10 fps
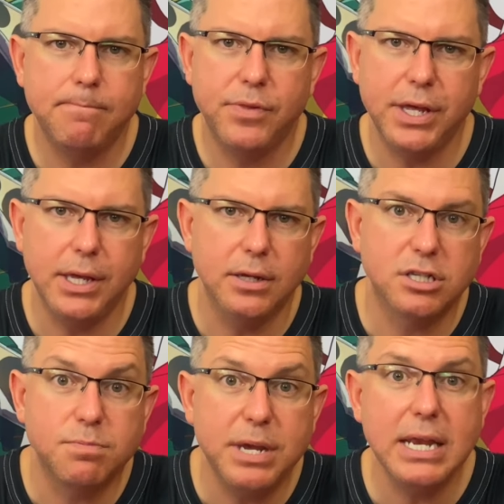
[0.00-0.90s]
the
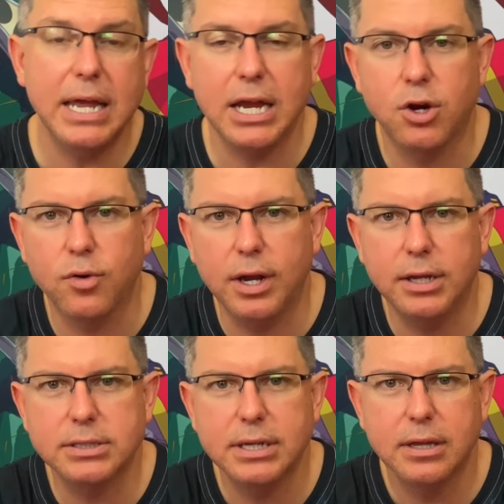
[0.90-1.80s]
speed
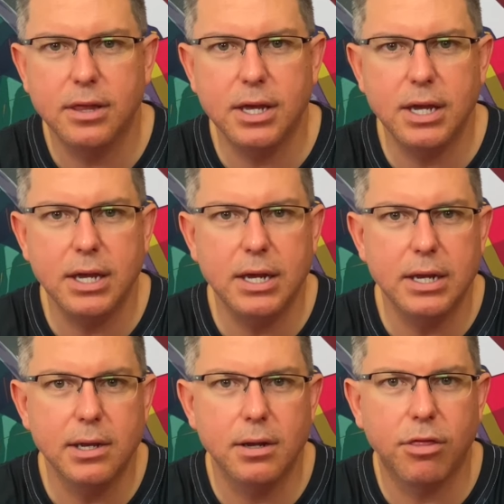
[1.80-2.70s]
increase,
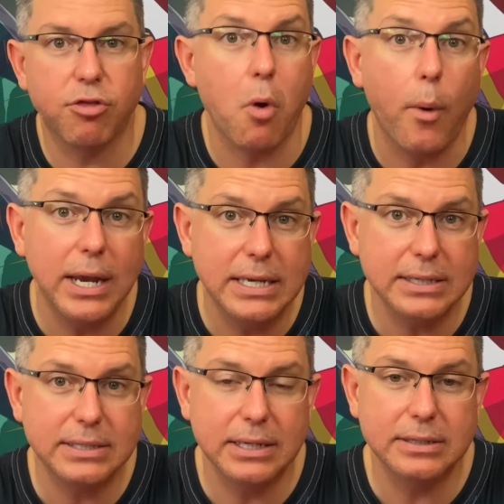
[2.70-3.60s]
the throwing
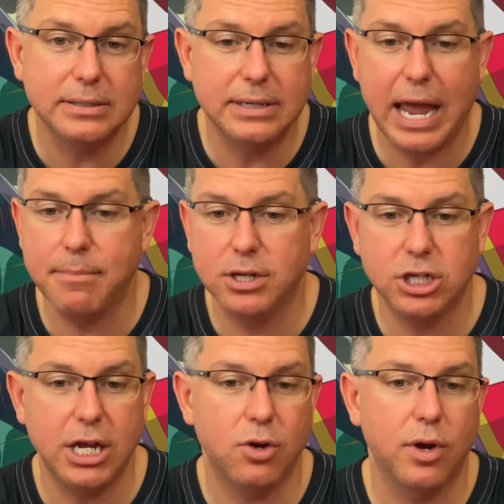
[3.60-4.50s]
distance damage
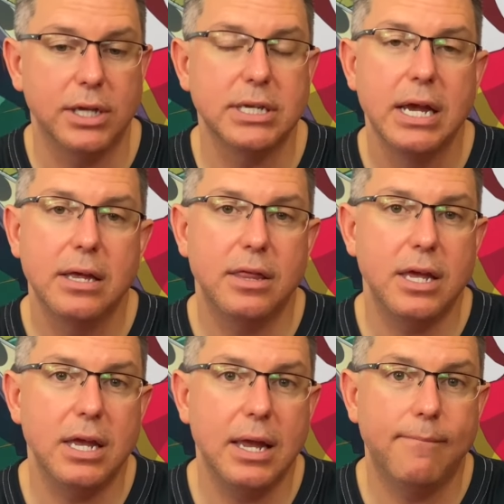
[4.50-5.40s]
increase,
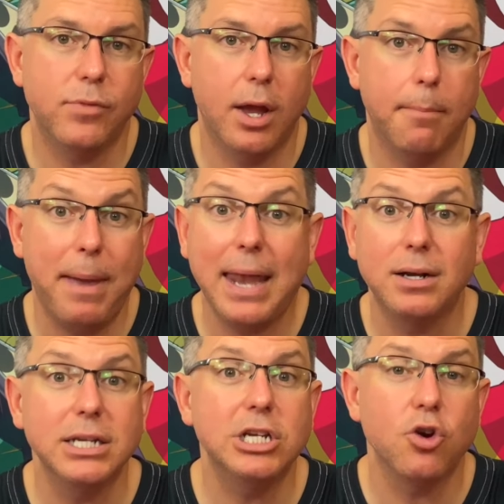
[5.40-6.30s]
the
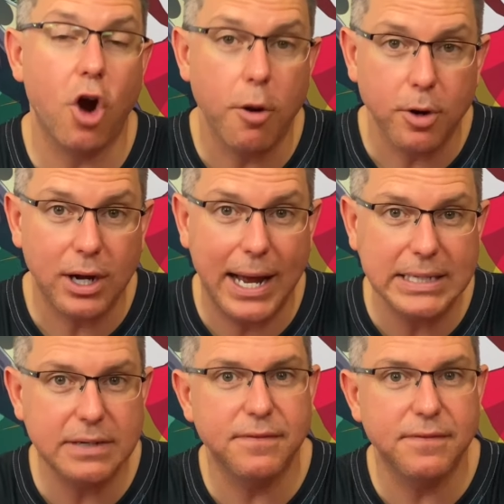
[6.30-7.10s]
penalty to your armor class.